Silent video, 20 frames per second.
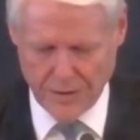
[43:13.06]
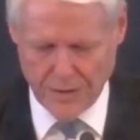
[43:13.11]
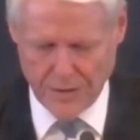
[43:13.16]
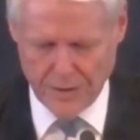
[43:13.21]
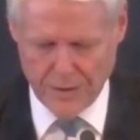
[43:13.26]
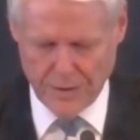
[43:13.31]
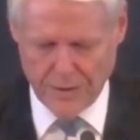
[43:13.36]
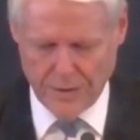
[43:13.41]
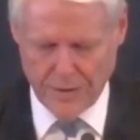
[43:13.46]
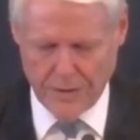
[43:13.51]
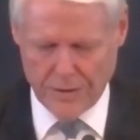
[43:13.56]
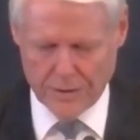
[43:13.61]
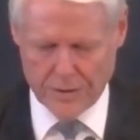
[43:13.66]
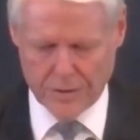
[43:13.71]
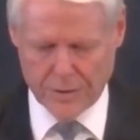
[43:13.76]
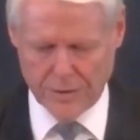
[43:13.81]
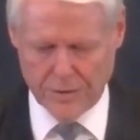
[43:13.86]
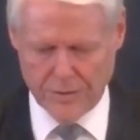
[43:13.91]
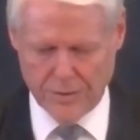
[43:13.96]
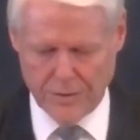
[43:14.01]

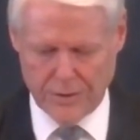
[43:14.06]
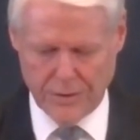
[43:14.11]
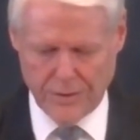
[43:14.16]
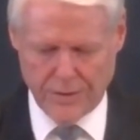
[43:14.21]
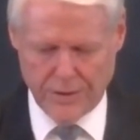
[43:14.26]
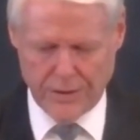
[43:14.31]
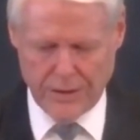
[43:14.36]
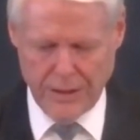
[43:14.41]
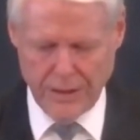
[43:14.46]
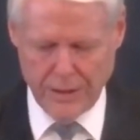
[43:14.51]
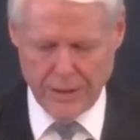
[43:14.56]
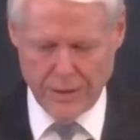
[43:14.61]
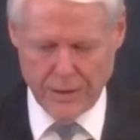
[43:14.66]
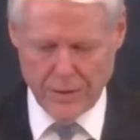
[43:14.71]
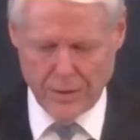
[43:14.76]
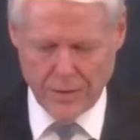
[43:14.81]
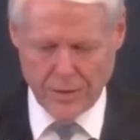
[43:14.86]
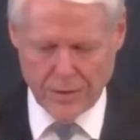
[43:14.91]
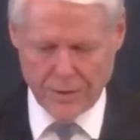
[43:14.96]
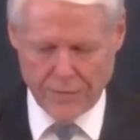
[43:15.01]
So, the key to knowing
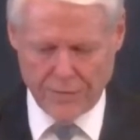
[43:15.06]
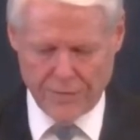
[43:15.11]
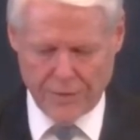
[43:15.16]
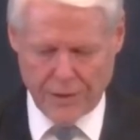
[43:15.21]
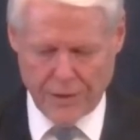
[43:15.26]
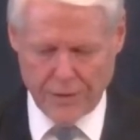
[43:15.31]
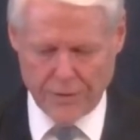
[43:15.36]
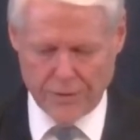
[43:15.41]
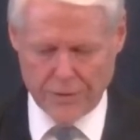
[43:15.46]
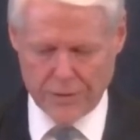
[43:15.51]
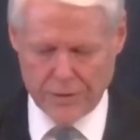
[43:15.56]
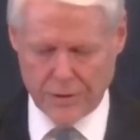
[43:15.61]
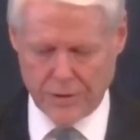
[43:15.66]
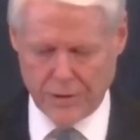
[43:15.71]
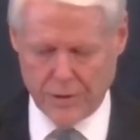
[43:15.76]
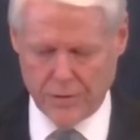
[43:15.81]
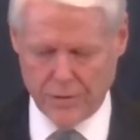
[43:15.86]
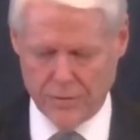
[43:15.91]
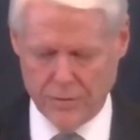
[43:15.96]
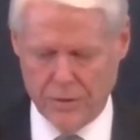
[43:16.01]
the Father is to know
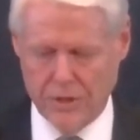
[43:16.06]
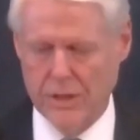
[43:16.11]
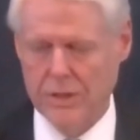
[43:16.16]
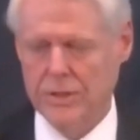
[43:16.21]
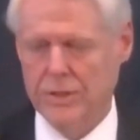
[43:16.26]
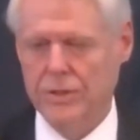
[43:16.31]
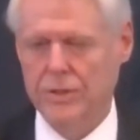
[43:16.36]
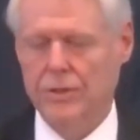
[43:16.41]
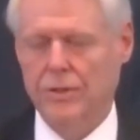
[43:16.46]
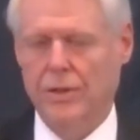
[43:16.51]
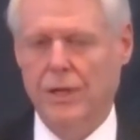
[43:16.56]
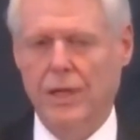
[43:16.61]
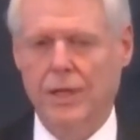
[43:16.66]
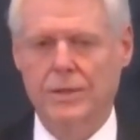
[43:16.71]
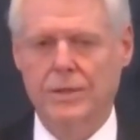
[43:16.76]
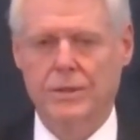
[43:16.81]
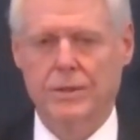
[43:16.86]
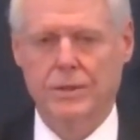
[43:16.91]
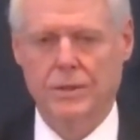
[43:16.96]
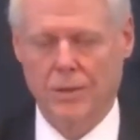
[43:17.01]
Jesus Christ,
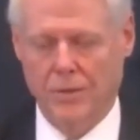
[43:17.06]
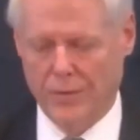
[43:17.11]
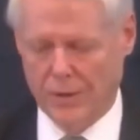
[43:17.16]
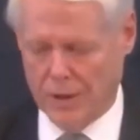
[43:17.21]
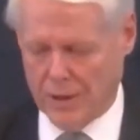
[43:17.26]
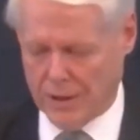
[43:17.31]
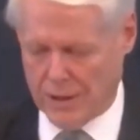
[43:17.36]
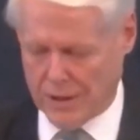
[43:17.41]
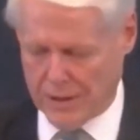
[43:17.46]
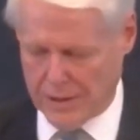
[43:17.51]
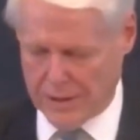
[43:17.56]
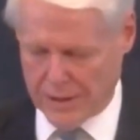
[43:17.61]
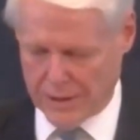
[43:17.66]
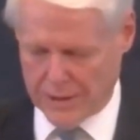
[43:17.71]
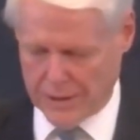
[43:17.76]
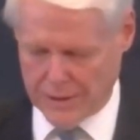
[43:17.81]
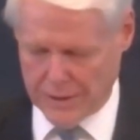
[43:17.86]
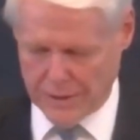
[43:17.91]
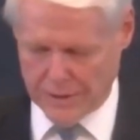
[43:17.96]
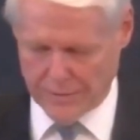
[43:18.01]
know the Godhead.
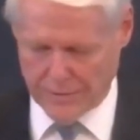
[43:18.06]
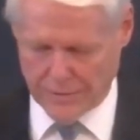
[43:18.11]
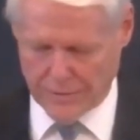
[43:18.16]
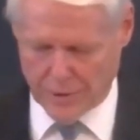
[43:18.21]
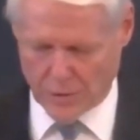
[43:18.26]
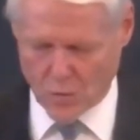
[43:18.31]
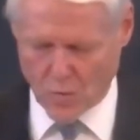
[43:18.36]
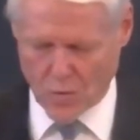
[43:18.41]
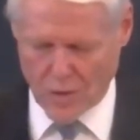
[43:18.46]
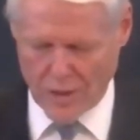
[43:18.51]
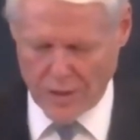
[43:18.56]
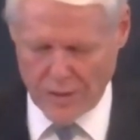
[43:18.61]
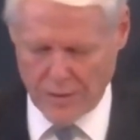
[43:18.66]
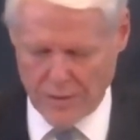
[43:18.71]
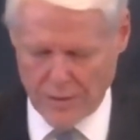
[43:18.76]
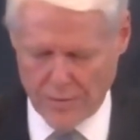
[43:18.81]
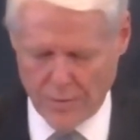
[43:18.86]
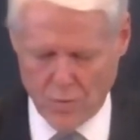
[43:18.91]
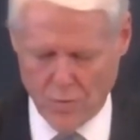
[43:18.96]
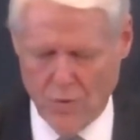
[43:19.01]
They're one,
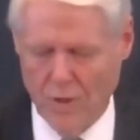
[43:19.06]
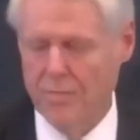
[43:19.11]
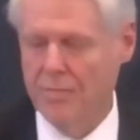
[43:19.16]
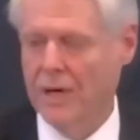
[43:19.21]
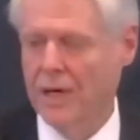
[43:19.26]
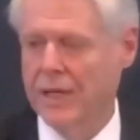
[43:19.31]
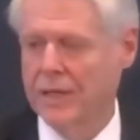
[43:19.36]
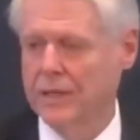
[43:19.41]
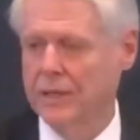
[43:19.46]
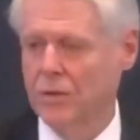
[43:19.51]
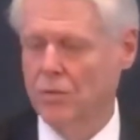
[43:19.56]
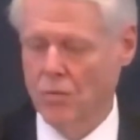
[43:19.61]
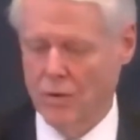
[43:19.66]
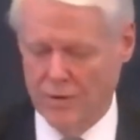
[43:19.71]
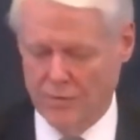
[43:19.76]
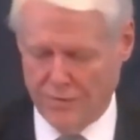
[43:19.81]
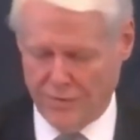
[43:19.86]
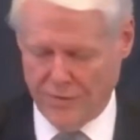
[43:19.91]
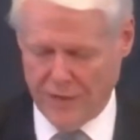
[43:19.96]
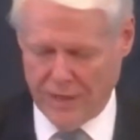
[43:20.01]
one minded, one
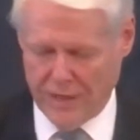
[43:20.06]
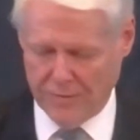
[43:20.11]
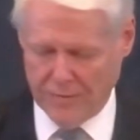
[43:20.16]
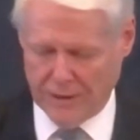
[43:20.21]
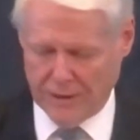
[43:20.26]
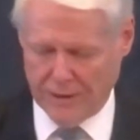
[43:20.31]
family.